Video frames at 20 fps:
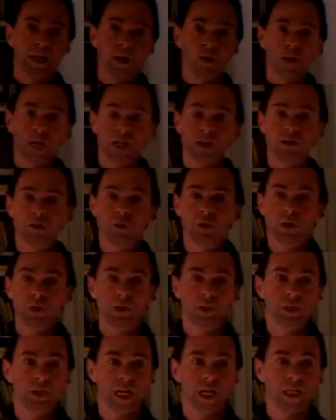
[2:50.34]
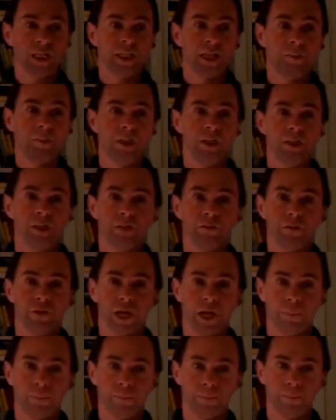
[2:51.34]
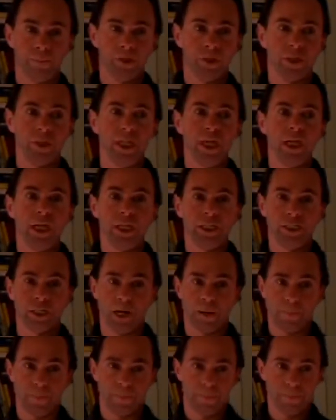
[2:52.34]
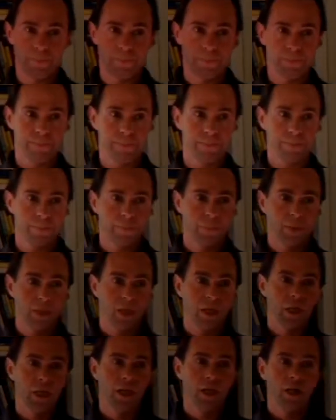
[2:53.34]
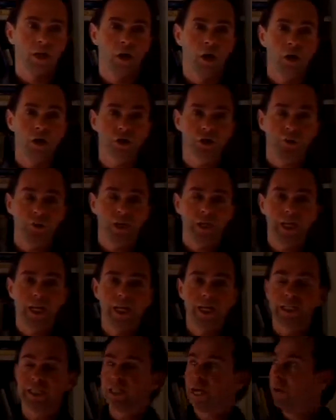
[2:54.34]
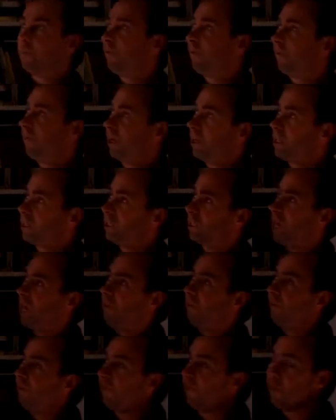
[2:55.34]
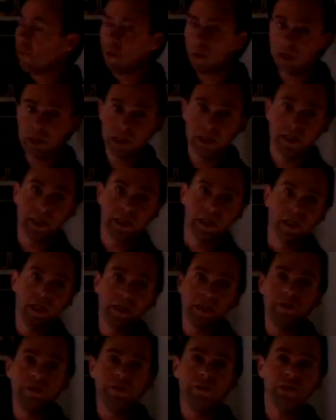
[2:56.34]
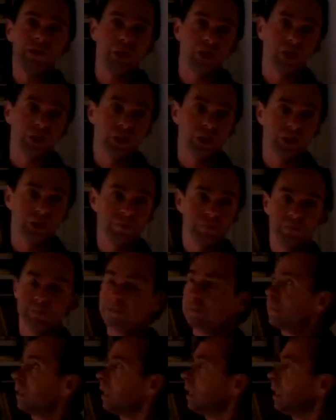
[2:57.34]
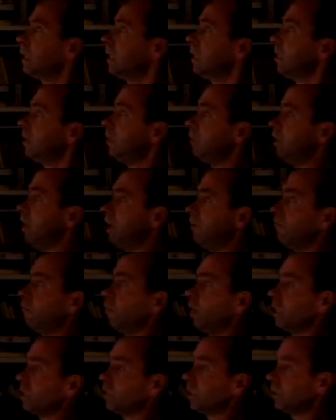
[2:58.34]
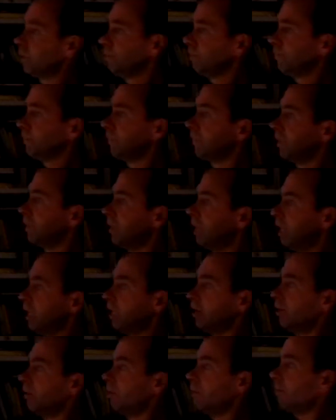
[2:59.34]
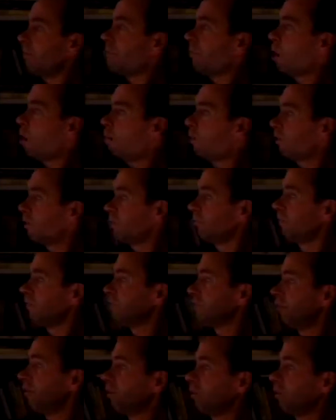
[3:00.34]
Now let us look at the second dimension of time, yearly time. Also in yearly time we find the same 4 divisions. We have winter, then the moment of the